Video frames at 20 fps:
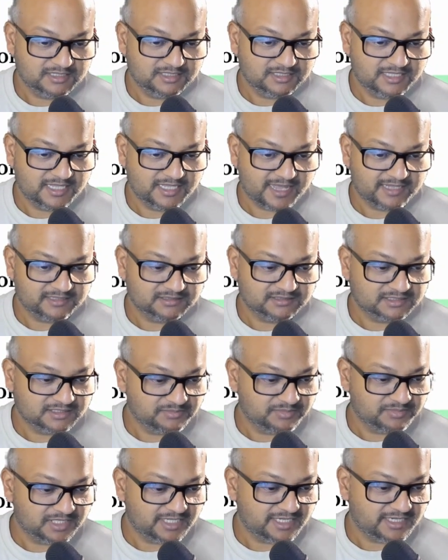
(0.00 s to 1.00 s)
than
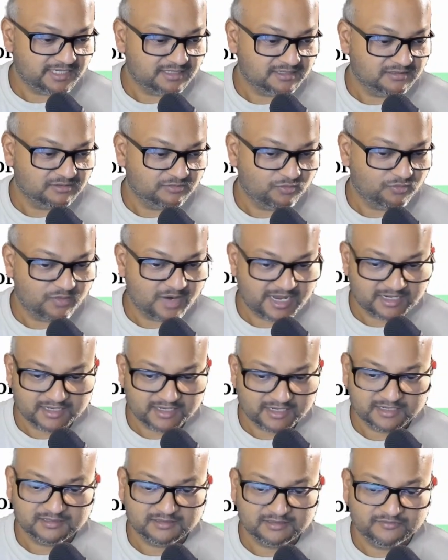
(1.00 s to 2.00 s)
simply
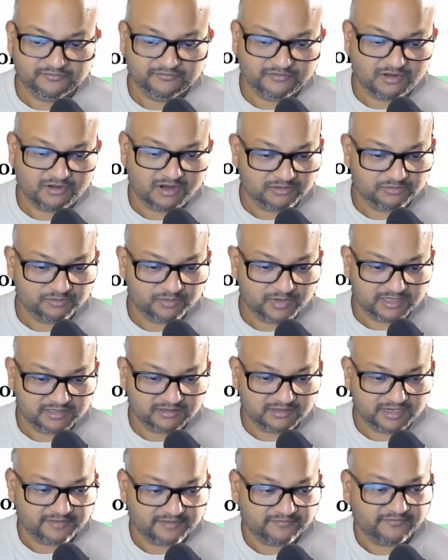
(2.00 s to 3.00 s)
waiting for hardware to
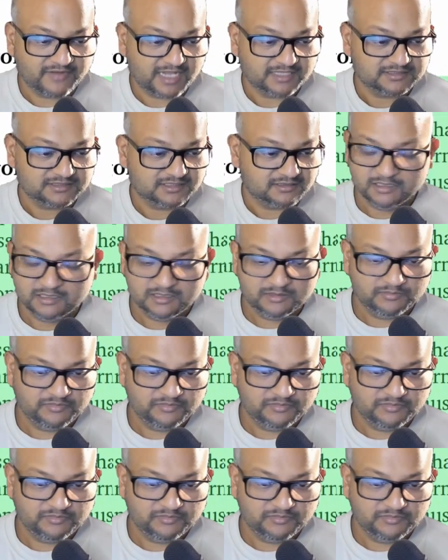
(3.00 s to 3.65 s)
get faster.